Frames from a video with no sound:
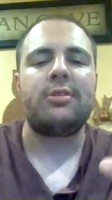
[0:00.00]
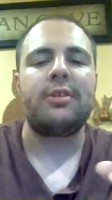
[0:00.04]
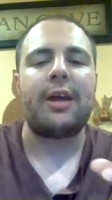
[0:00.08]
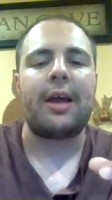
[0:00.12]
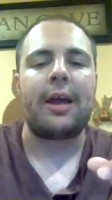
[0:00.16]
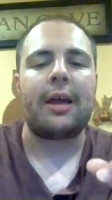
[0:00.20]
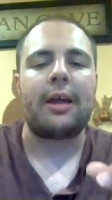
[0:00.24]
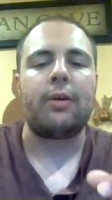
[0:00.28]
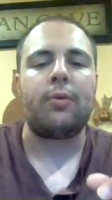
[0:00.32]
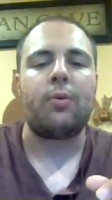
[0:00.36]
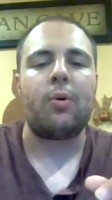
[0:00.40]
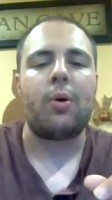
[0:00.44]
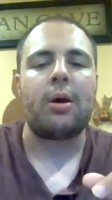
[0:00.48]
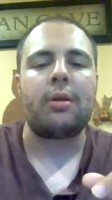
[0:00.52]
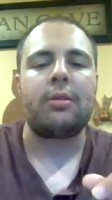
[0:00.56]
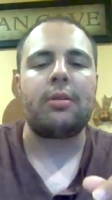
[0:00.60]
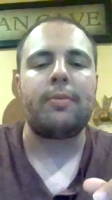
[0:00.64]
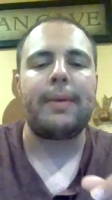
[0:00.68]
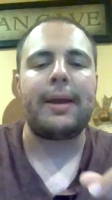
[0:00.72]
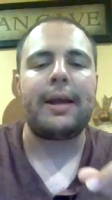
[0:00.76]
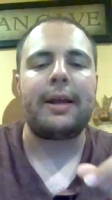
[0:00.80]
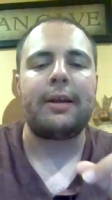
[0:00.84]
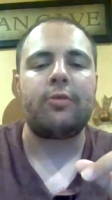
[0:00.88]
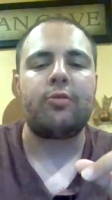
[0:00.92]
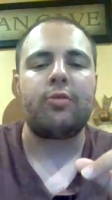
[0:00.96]
Say you won't have to
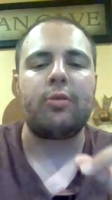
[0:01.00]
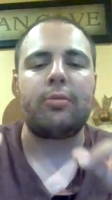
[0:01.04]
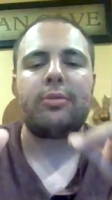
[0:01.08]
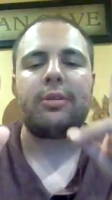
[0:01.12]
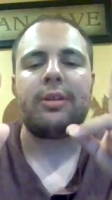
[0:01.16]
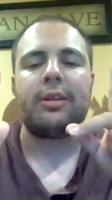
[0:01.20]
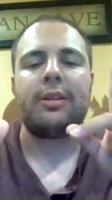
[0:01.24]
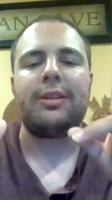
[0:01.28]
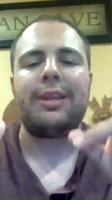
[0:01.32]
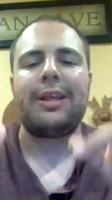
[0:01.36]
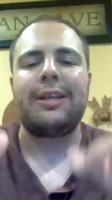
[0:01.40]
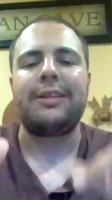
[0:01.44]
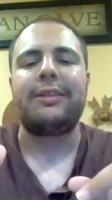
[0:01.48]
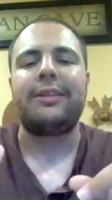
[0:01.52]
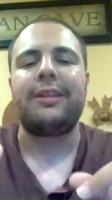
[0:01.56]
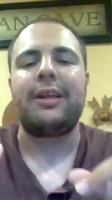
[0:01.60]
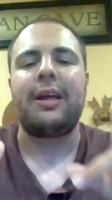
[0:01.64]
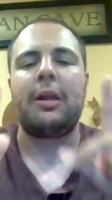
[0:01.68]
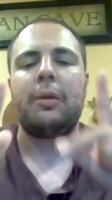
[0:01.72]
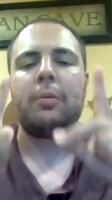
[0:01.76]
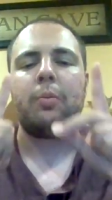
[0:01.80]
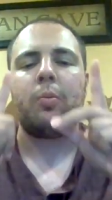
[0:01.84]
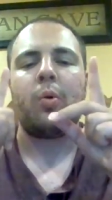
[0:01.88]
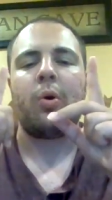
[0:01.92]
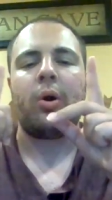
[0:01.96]
make a trip to the dentist
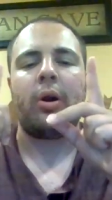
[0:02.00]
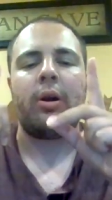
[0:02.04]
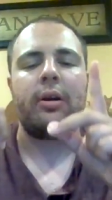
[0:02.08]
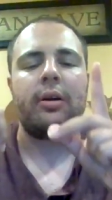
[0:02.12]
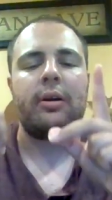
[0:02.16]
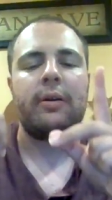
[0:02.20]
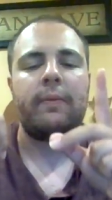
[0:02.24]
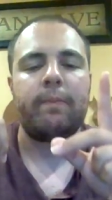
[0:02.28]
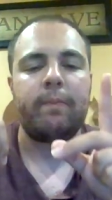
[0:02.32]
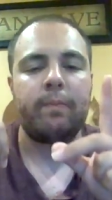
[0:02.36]
anymore.